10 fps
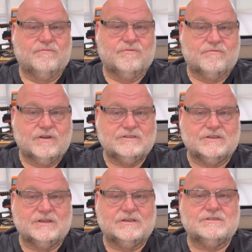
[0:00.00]
The
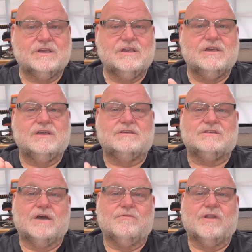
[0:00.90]
reason is
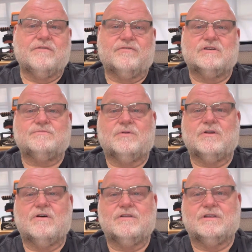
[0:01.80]
that when I first
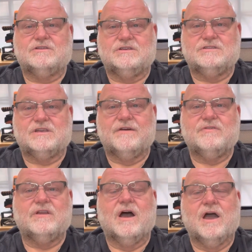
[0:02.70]
put on the
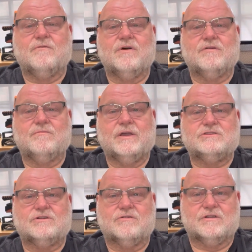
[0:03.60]
G7, I want to make
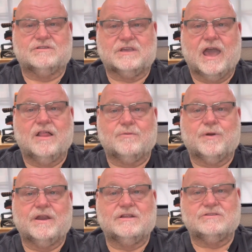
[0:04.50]
sure that it's
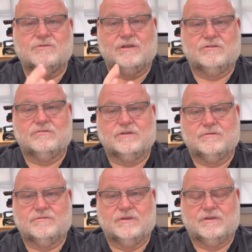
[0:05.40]
calibrated. So I do
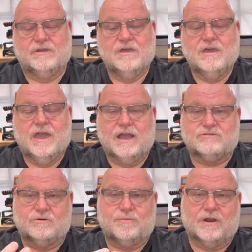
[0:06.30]
the
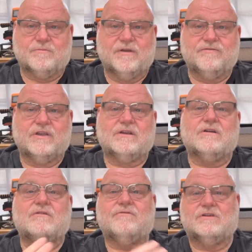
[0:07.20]
actual prick my
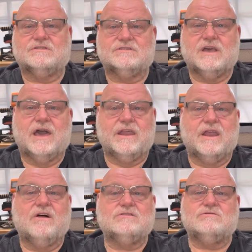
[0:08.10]
finger versus that,
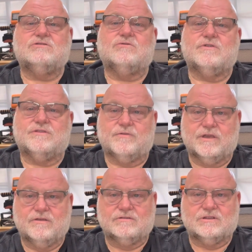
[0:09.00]
and I'll do 2 or
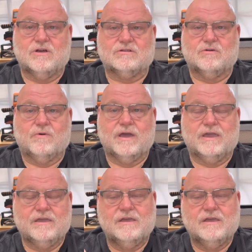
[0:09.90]
3 of those along the way